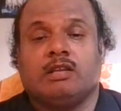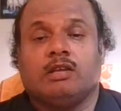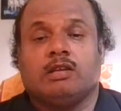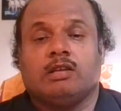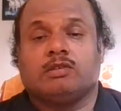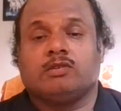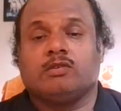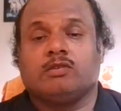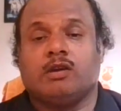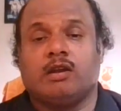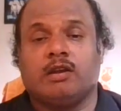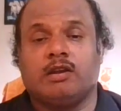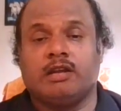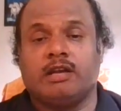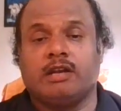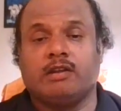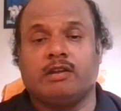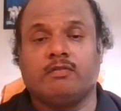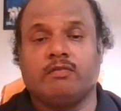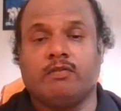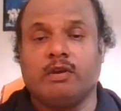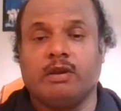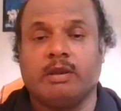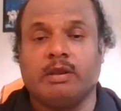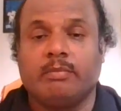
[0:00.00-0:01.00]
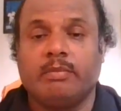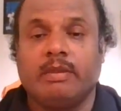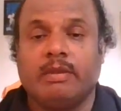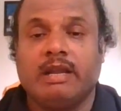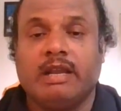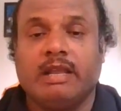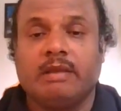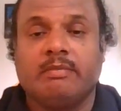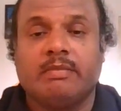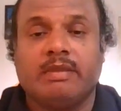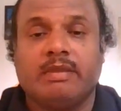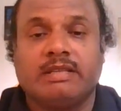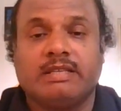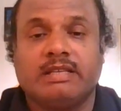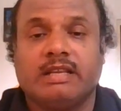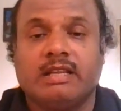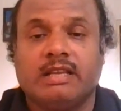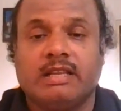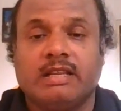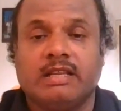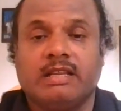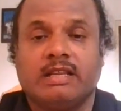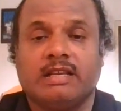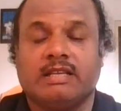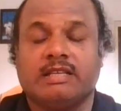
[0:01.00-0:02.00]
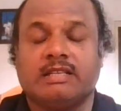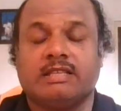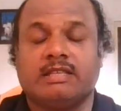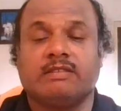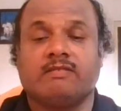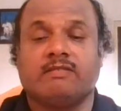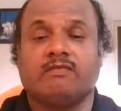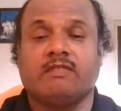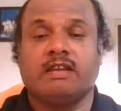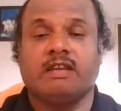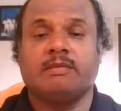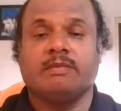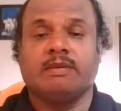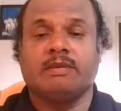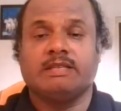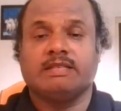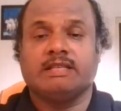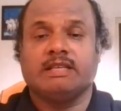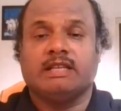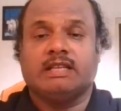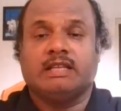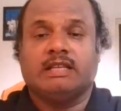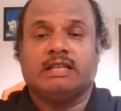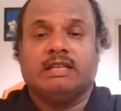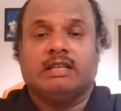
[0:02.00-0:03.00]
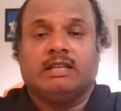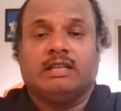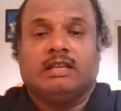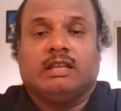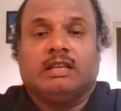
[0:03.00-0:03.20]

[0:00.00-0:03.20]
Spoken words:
So 100 full building, basically it's where, basically